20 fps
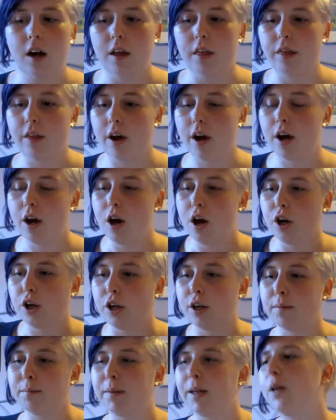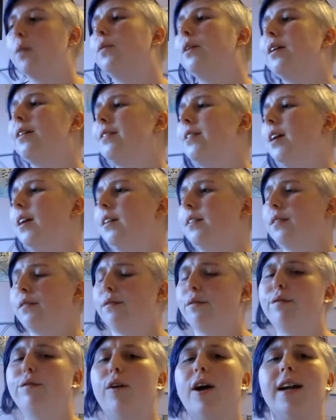that communities
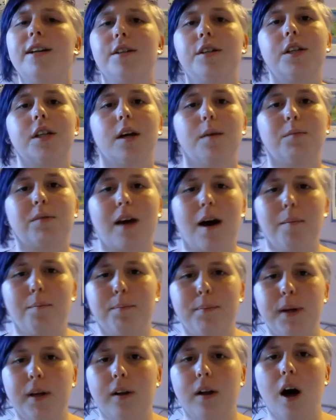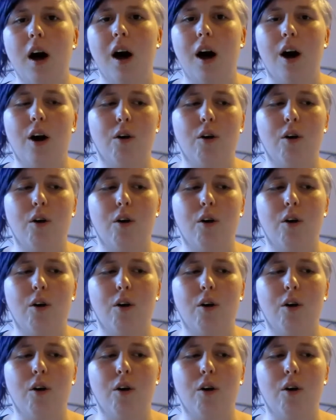and friendships are built